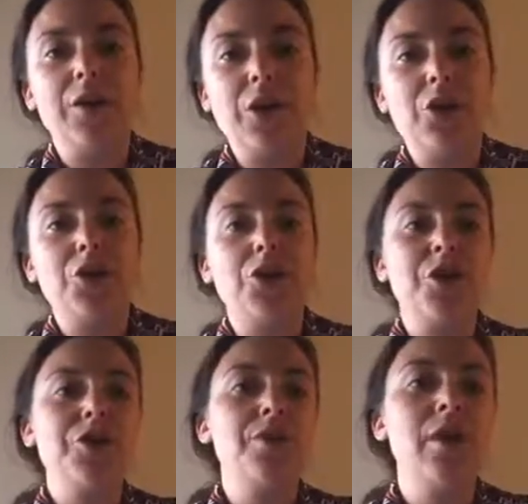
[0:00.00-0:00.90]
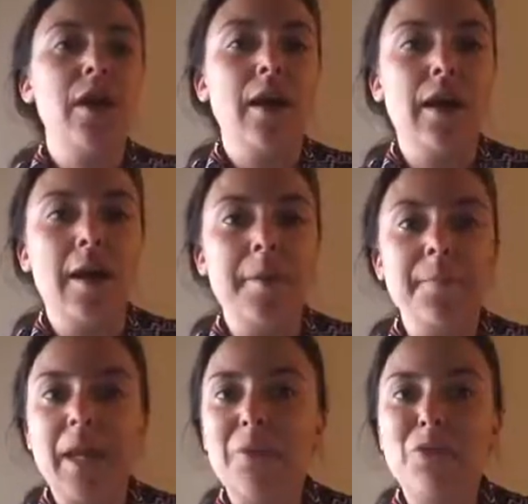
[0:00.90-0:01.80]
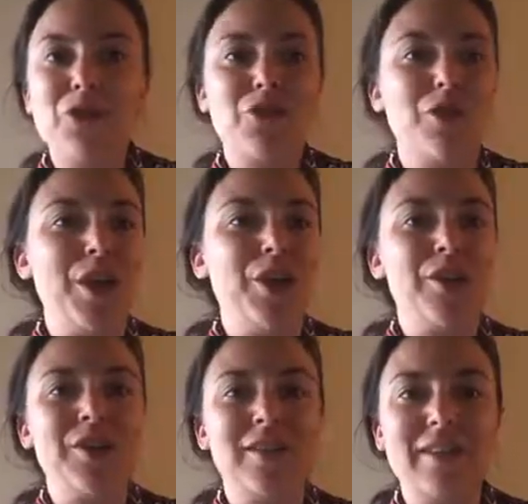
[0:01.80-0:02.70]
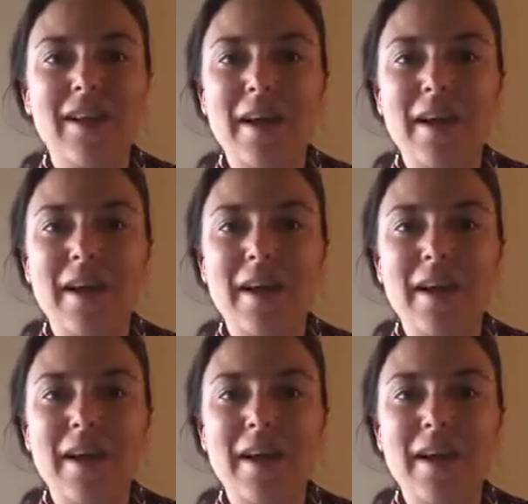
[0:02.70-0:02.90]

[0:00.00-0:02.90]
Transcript: teachers, administrators,